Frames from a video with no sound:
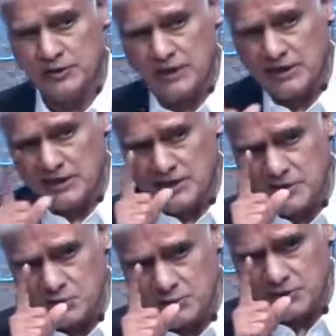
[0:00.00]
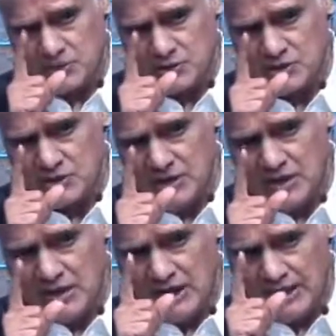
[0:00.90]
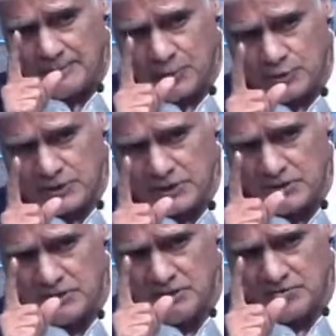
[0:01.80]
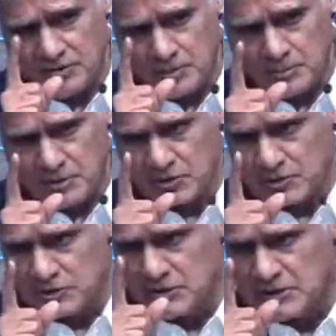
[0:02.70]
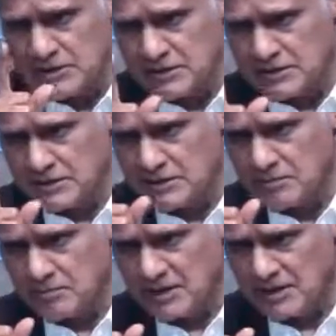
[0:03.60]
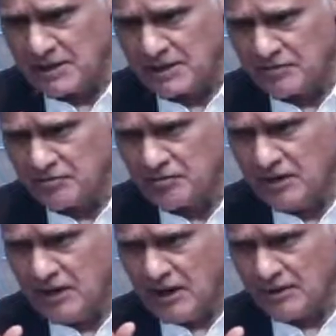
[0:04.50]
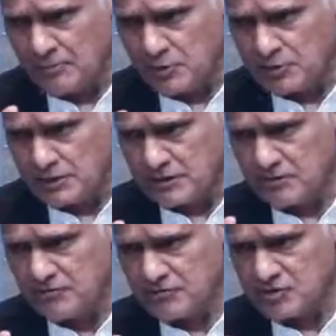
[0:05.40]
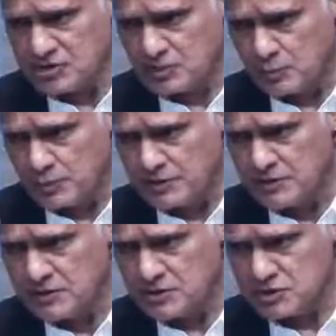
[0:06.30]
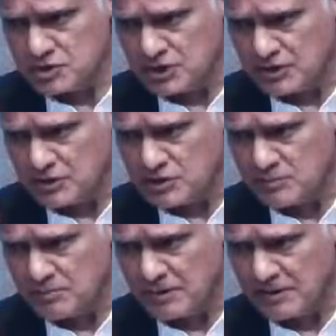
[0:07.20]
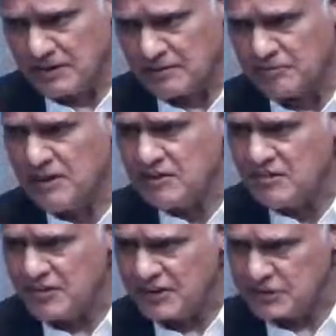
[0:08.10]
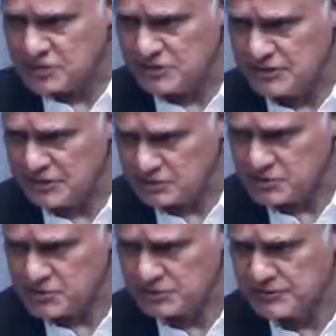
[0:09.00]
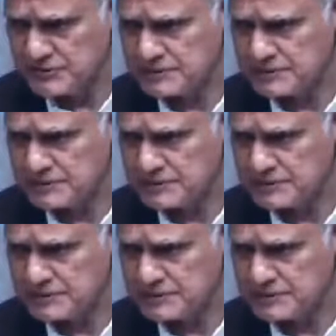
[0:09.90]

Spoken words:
And it ends with this: I'm looking for a miracle in my life. I'm looking for someone to change my life. There's the answer.